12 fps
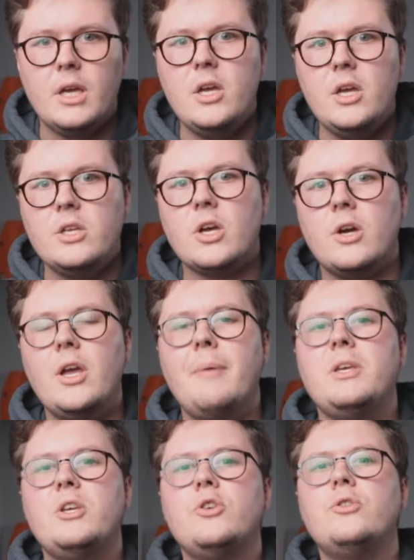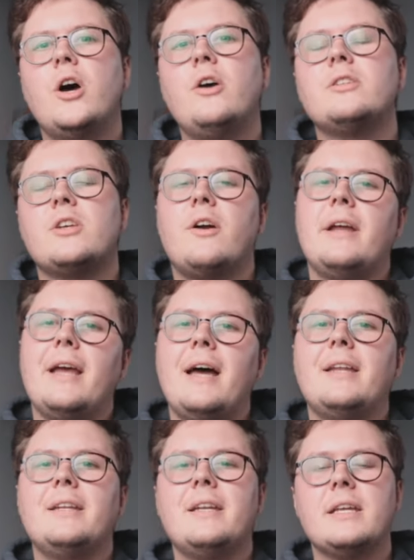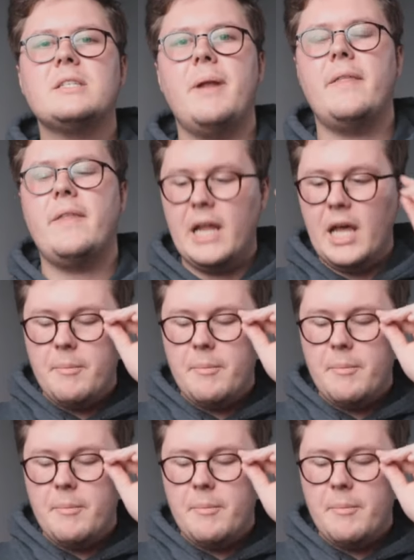So, I mean, I didn't explain that,